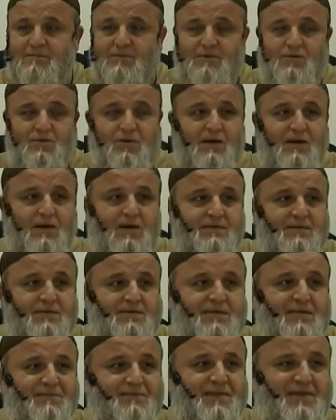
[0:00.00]
Your heart is
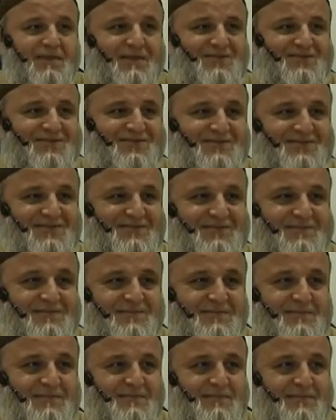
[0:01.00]
something else.
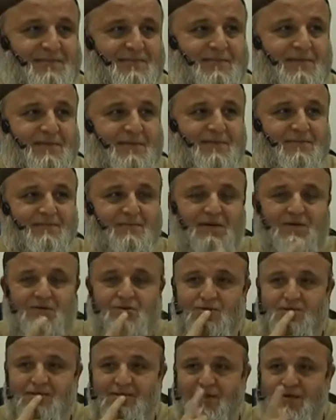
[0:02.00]
But
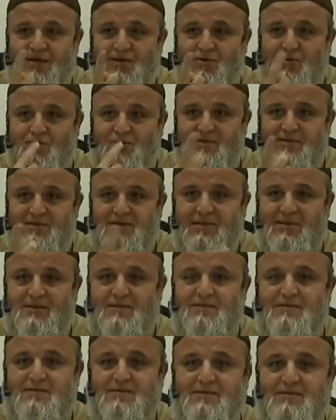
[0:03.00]
to say those
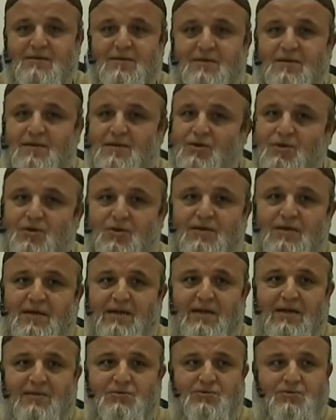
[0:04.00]
things, not
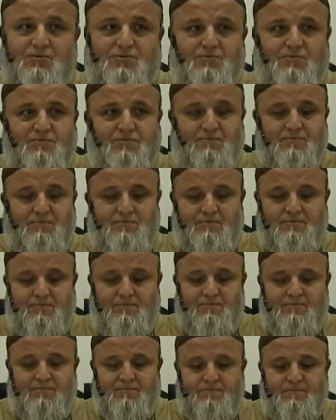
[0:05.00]
allowed to,
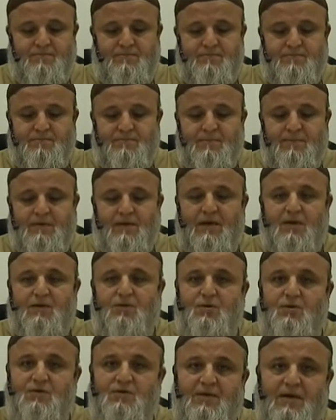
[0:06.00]

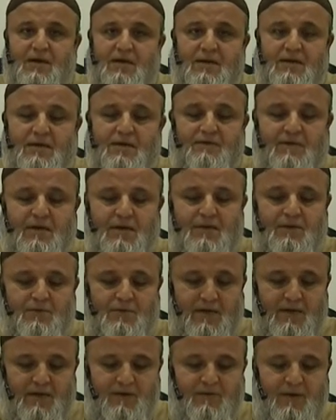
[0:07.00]
according to Ahnaf
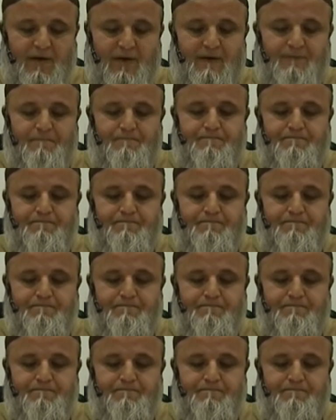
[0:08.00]
anyway.